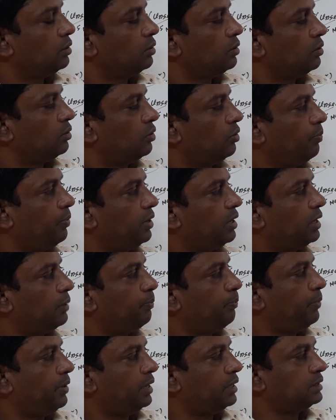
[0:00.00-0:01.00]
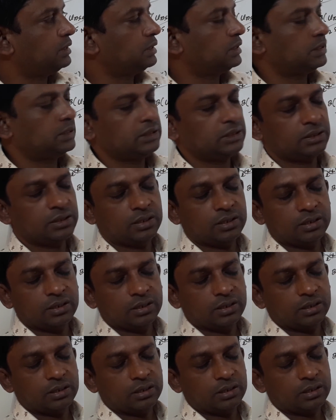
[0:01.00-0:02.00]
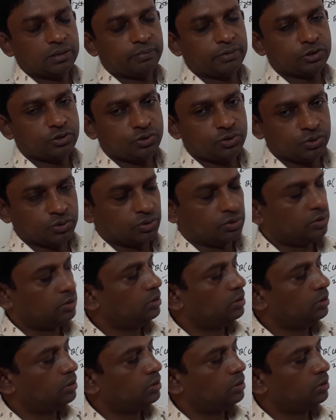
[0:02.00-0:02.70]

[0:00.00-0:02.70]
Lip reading: Open at page number 2.